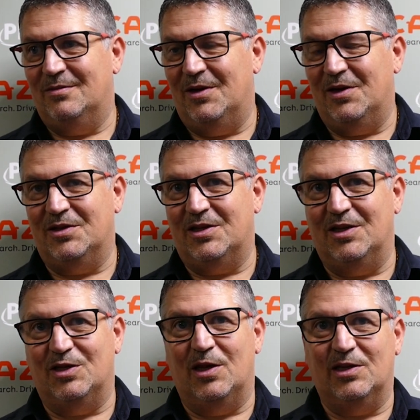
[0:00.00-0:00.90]
But
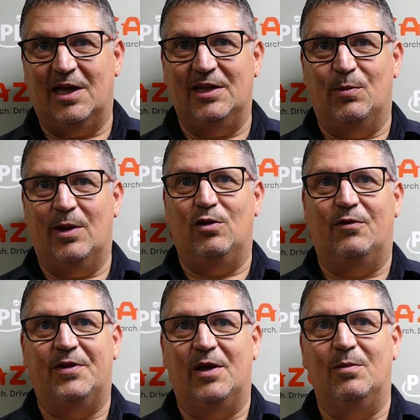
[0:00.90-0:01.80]
it's kind of well
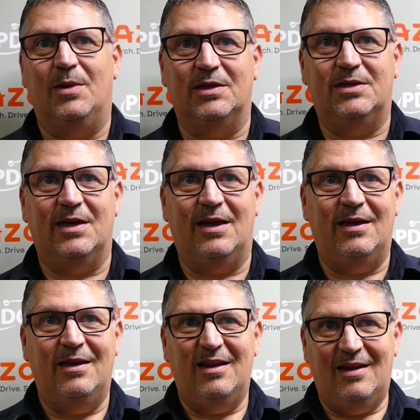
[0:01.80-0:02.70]
off now. But
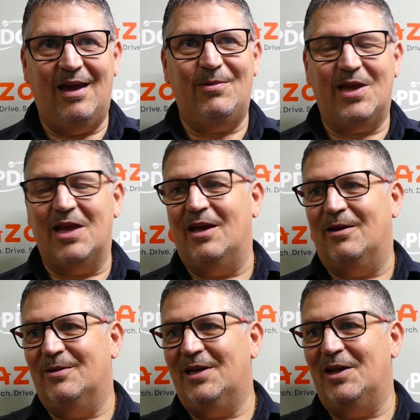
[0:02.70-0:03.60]
nah, we're getting there.
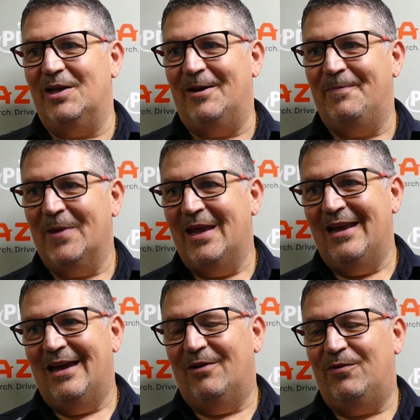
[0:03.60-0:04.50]
We're getting there.
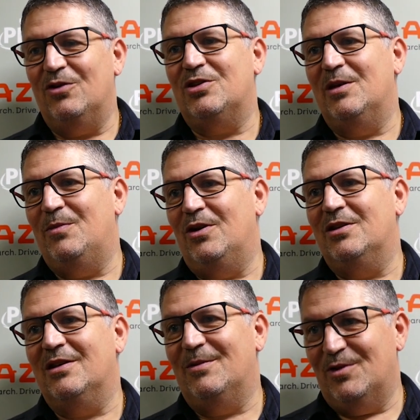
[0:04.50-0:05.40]
Unfortunately,
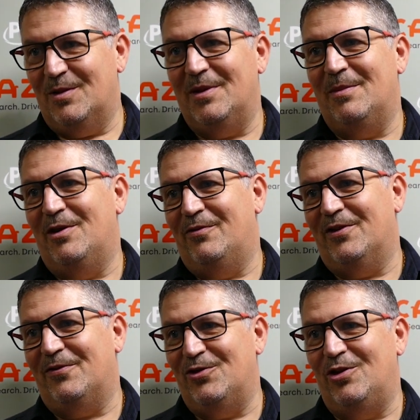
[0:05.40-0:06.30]
boys, I'm going to be about
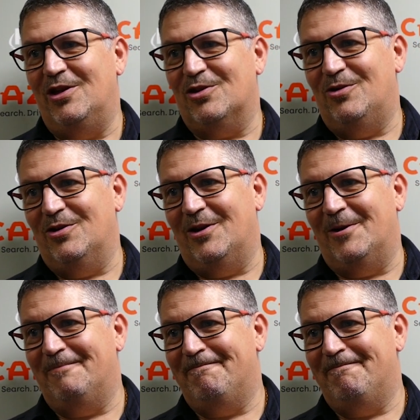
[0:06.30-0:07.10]
for a few years longer.